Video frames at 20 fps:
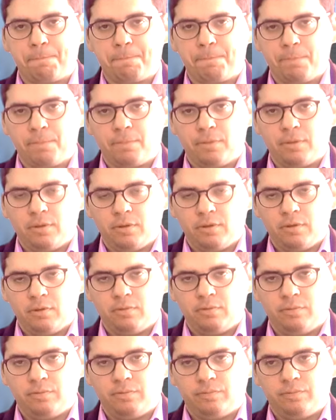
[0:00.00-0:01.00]

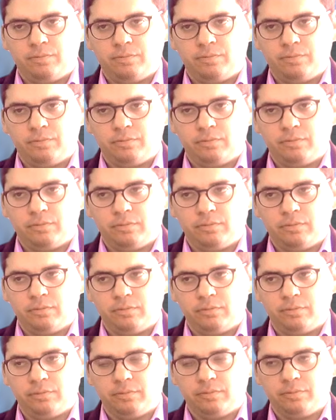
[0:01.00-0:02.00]

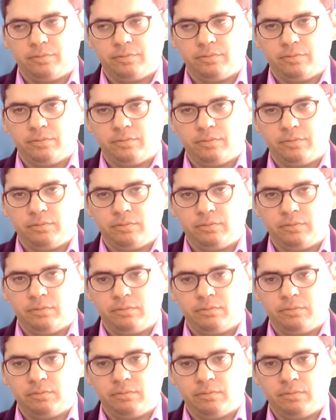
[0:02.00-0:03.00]

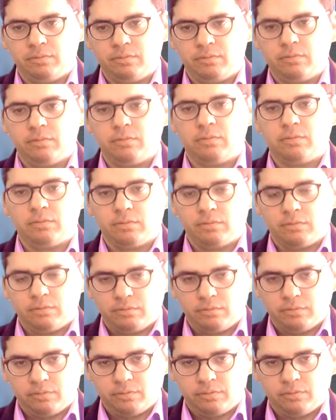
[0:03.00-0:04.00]

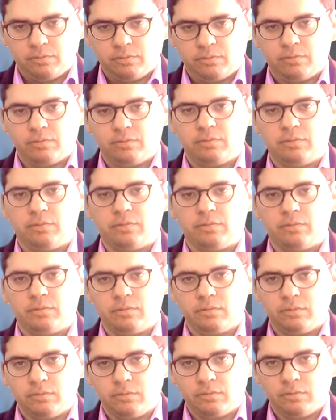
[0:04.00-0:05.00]

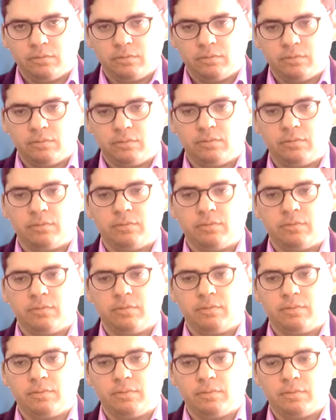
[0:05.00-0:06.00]

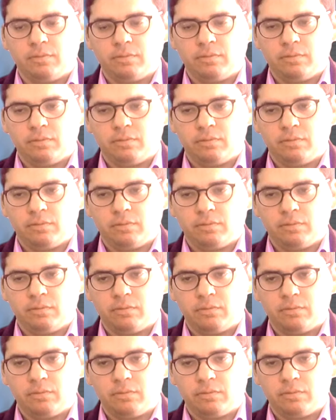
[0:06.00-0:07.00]

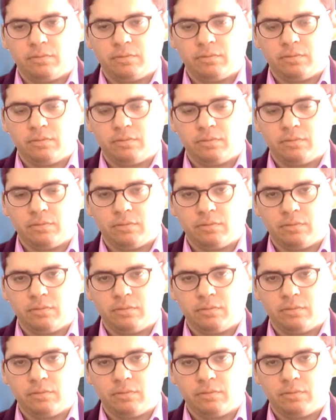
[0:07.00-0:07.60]
No words are spoken by the person on screen.